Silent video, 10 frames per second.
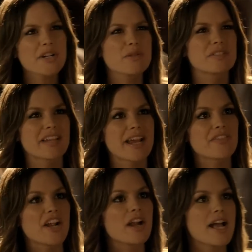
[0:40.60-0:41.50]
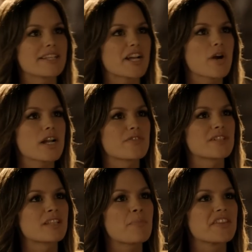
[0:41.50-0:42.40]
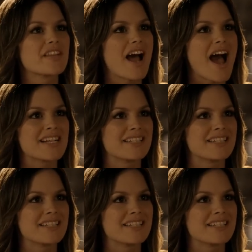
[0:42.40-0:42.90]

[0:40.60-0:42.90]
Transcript: How can you stand there and take credit for something that